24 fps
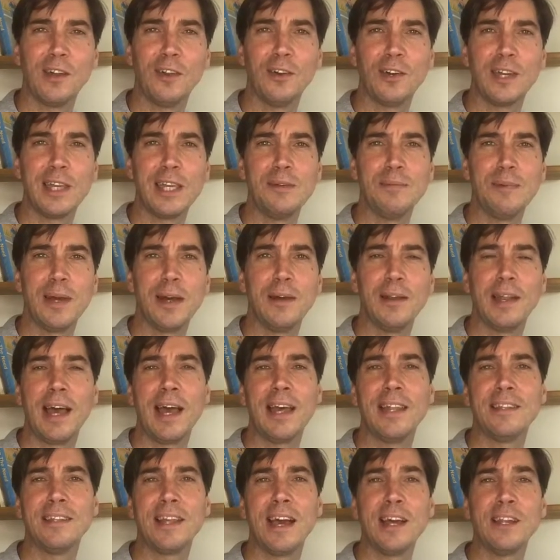long email,
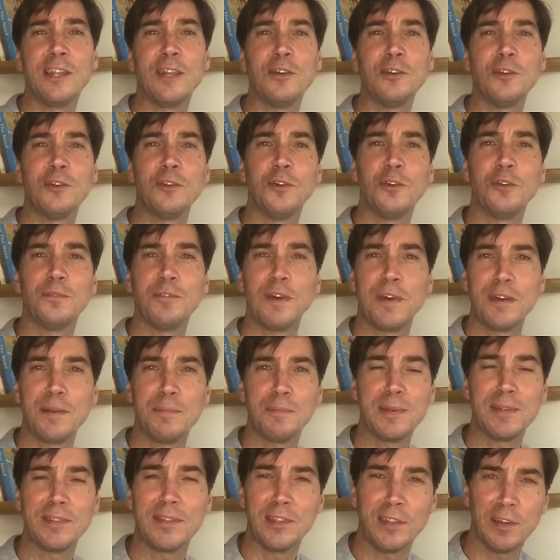and I know you're very
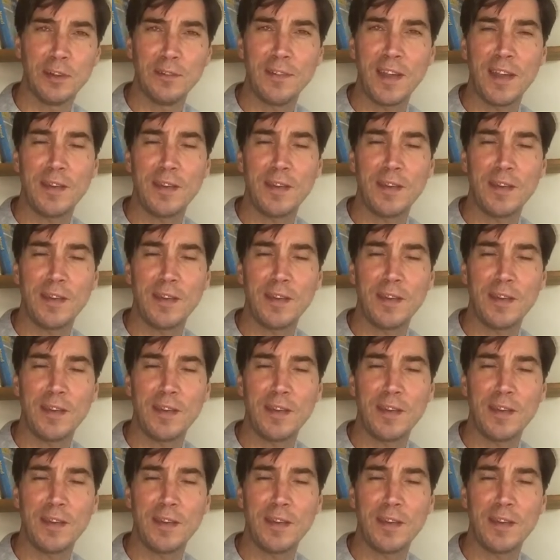busy,